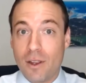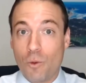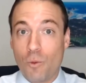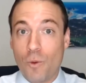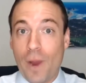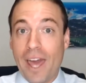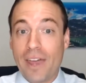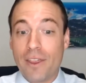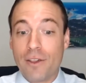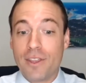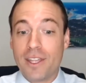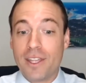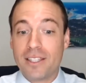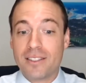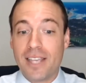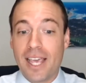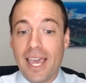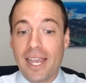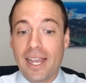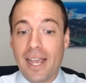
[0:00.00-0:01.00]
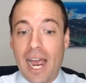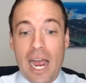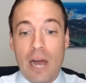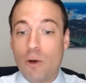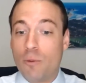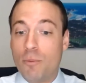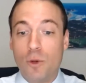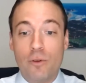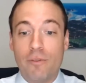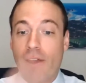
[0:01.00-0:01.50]
Rather than saying, I'll
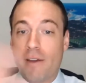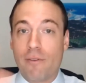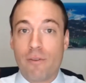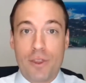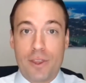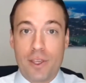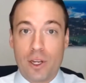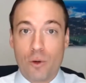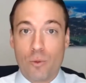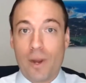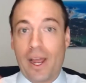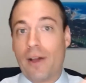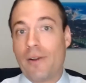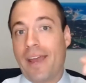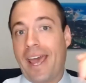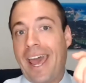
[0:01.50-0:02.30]
move everything around.